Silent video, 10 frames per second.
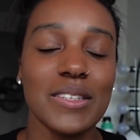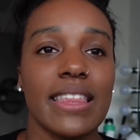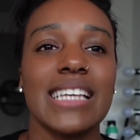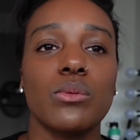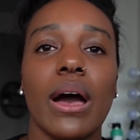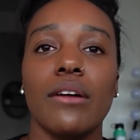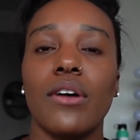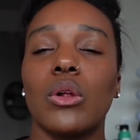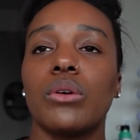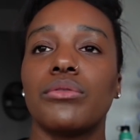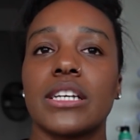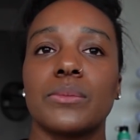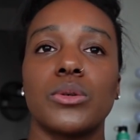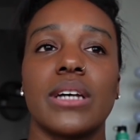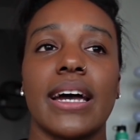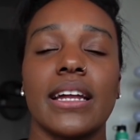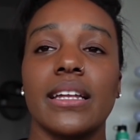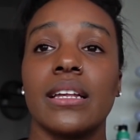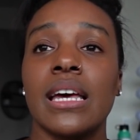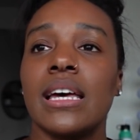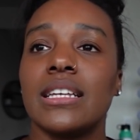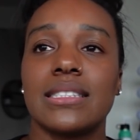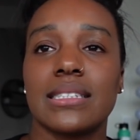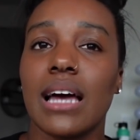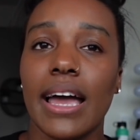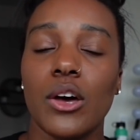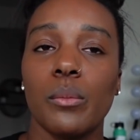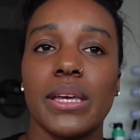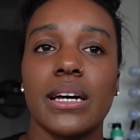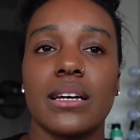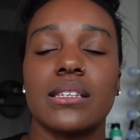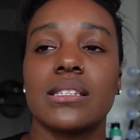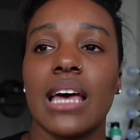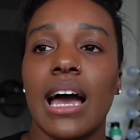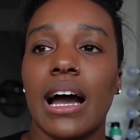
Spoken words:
That's why I follow a flexible diet style, because